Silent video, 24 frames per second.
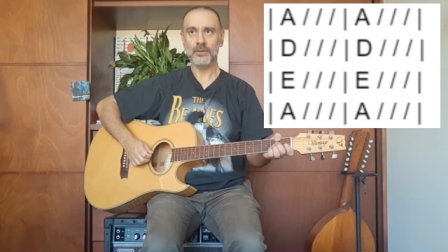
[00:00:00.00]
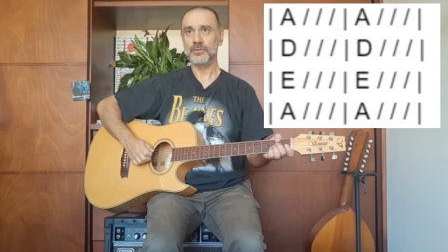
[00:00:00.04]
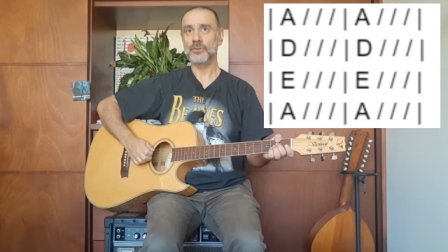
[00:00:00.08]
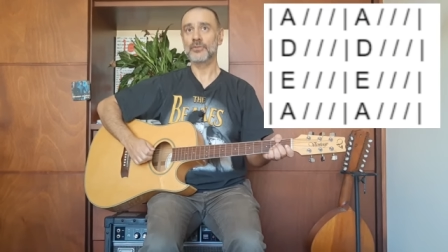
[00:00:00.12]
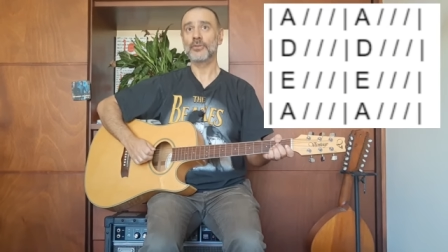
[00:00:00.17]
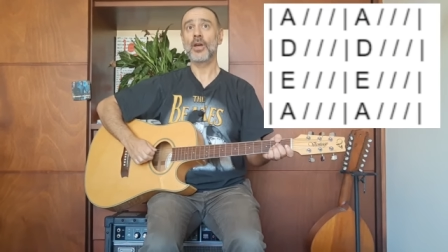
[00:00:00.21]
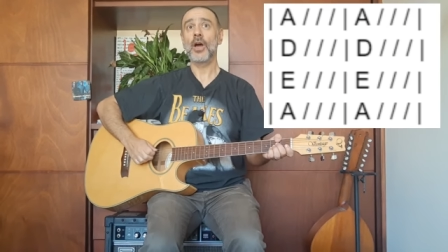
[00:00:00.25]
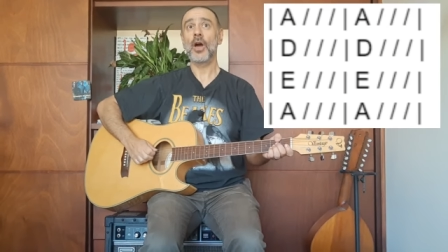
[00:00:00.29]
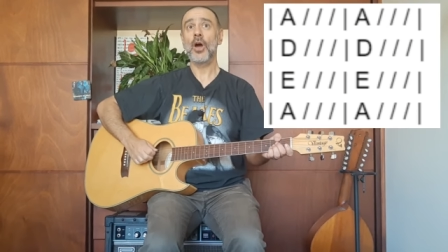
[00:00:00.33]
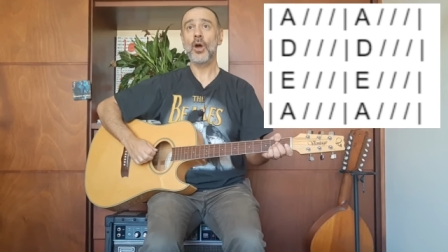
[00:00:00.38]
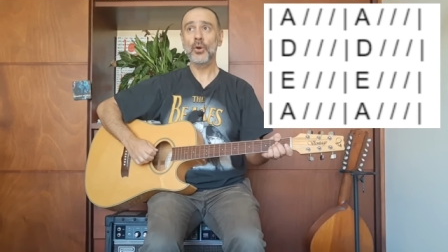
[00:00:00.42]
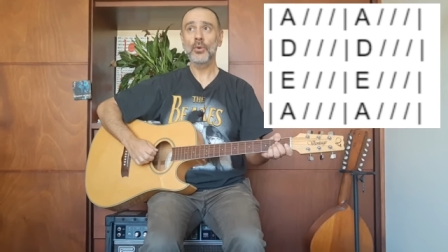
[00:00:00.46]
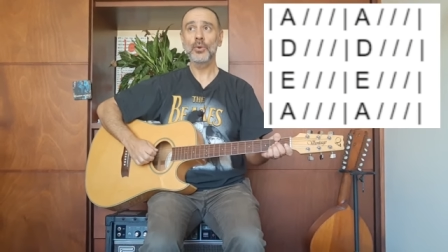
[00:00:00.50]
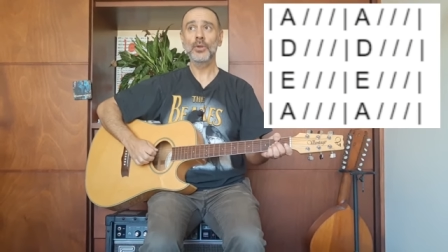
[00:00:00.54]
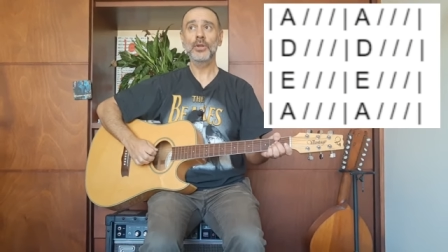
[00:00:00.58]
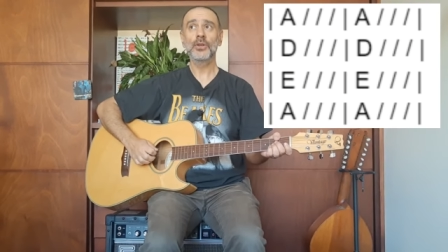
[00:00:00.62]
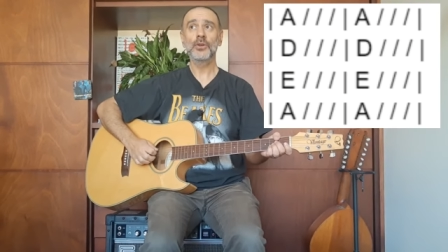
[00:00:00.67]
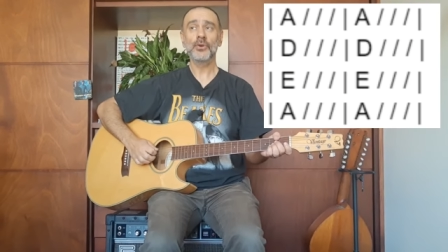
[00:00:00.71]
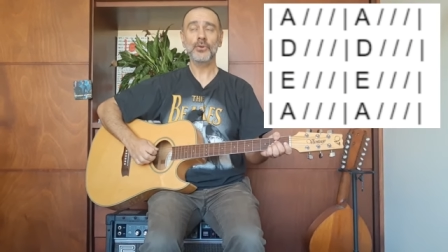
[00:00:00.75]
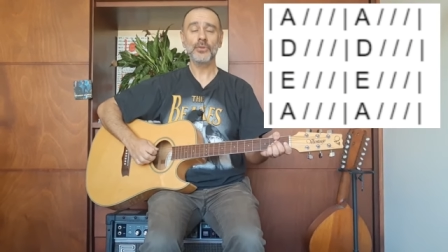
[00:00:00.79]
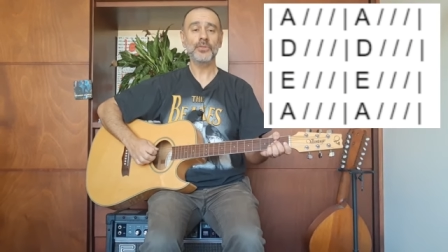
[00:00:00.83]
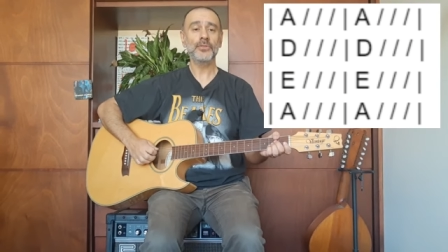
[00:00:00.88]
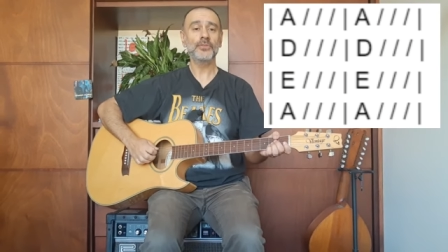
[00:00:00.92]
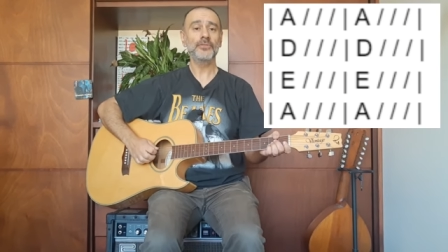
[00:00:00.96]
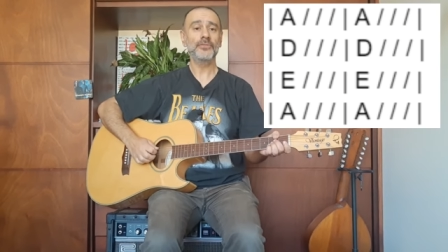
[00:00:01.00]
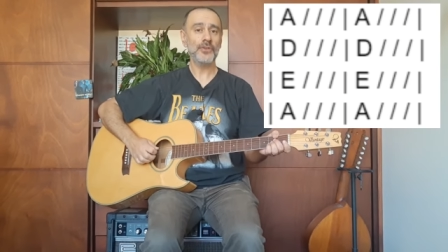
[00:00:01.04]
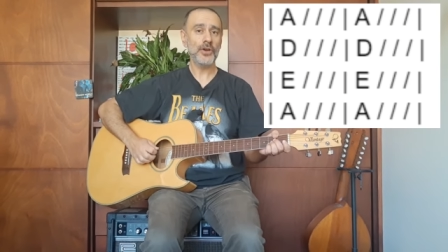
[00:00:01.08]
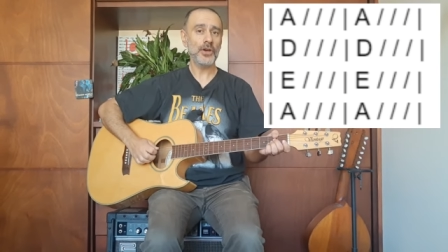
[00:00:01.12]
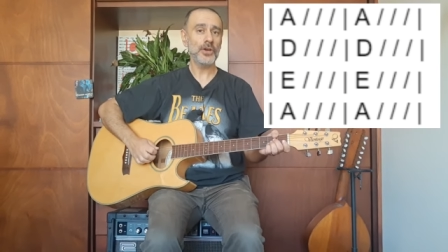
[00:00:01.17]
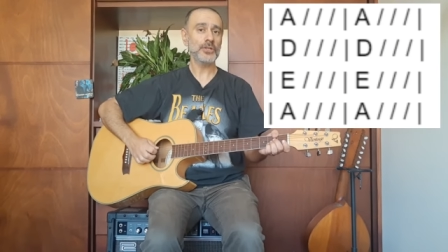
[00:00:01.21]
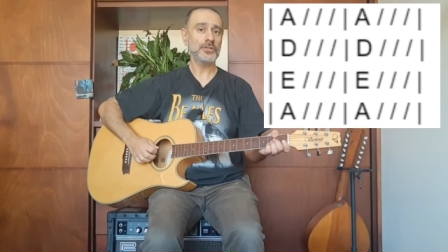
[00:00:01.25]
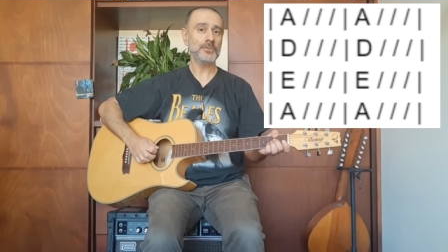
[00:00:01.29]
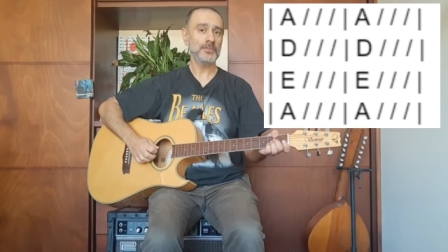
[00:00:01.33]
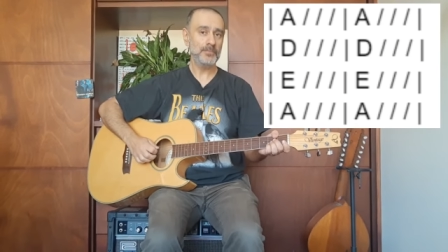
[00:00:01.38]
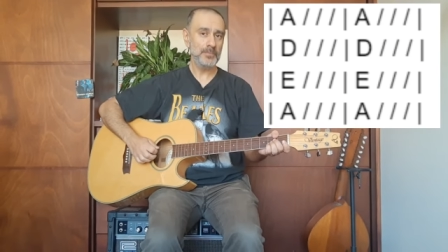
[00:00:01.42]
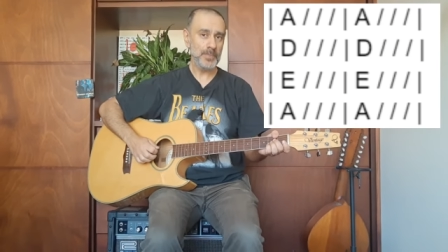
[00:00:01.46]
so only on the
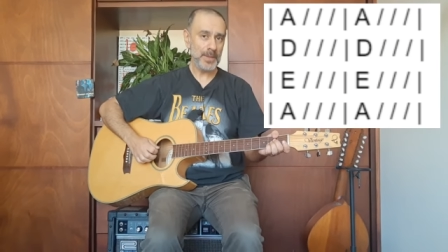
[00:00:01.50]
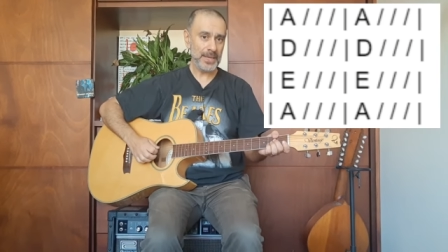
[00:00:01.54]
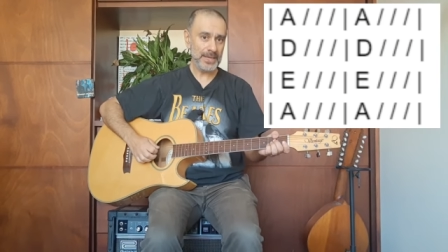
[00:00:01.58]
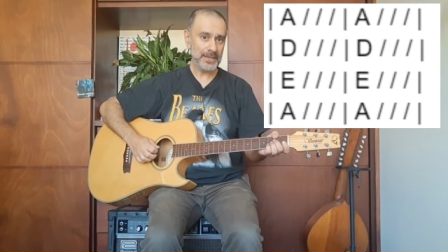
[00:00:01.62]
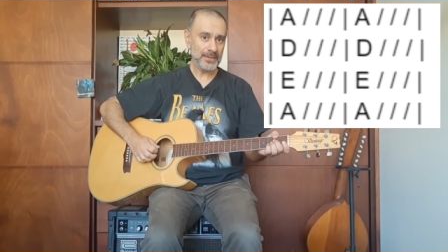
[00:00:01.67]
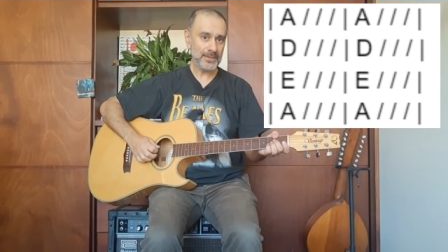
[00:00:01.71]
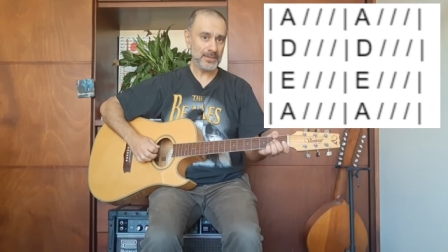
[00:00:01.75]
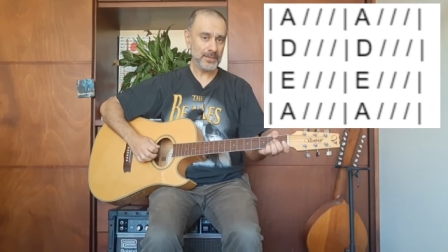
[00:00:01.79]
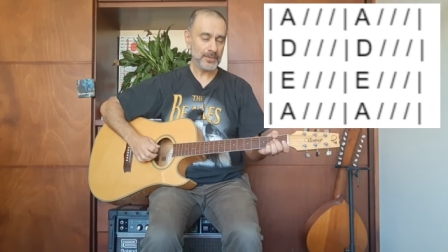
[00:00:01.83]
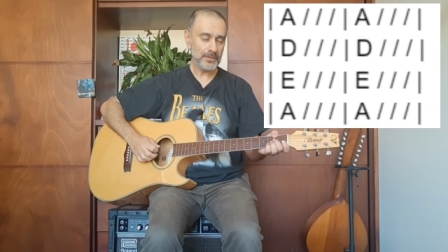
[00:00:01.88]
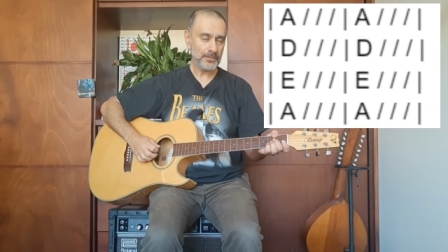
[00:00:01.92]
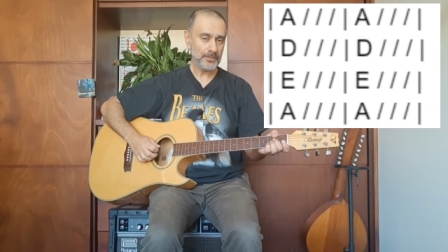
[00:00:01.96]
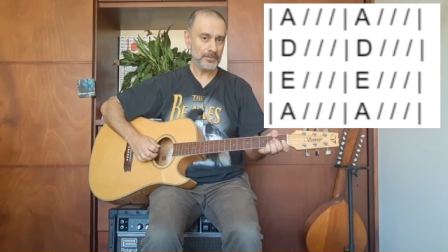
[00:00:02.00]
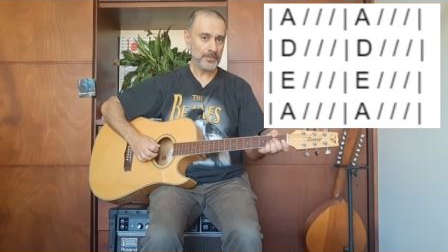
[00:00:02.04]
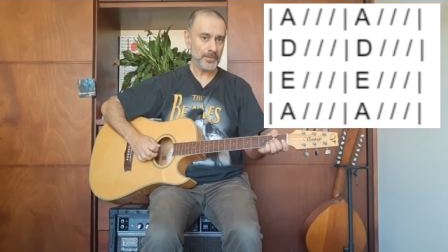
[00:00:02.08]
first beat